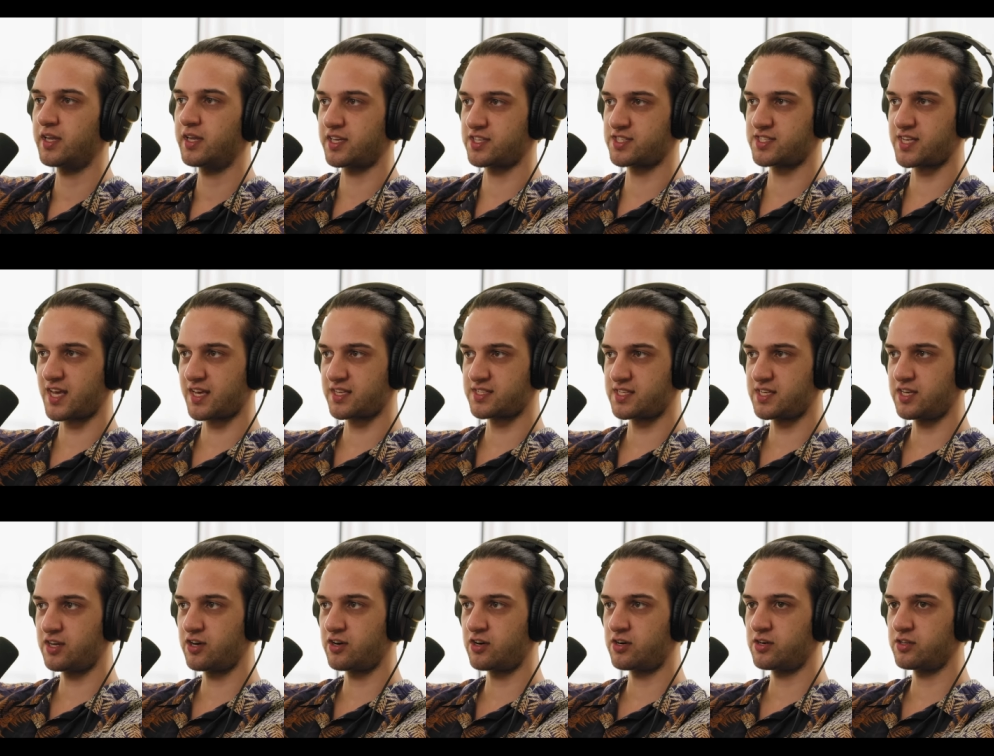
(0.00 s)
Like
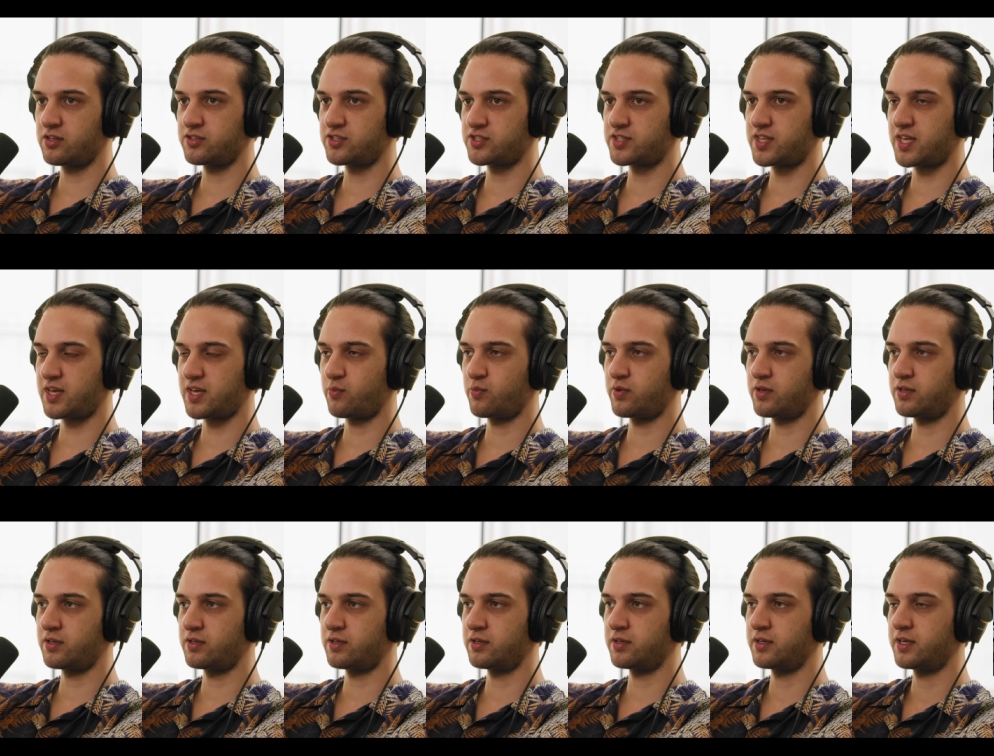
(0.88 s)
sexy girls, they
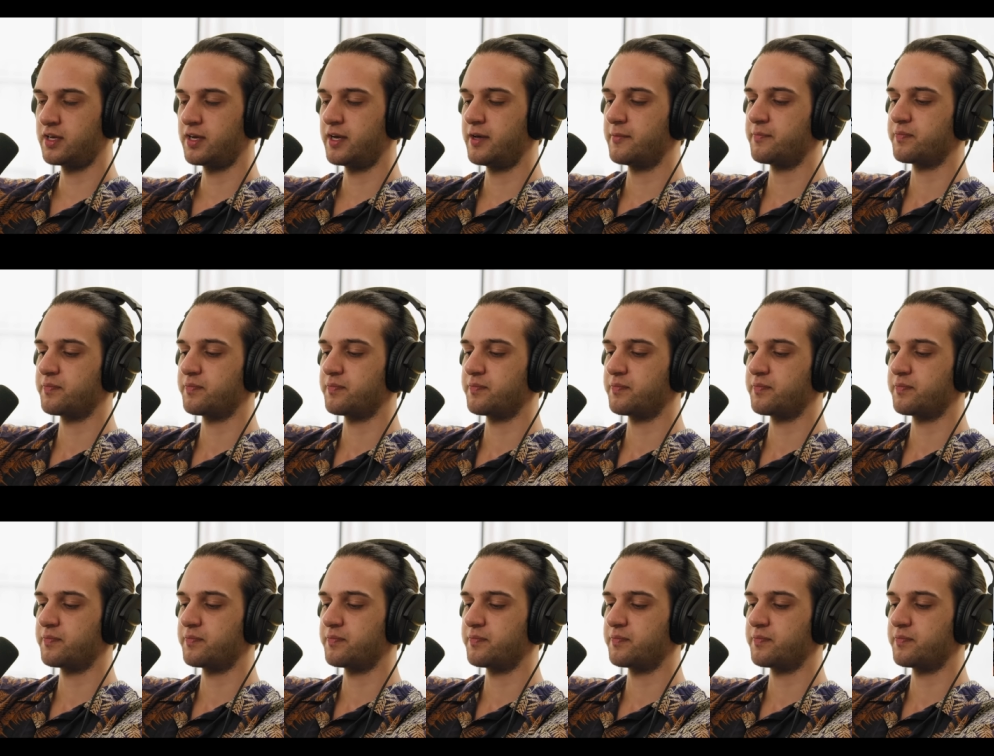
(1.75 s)
will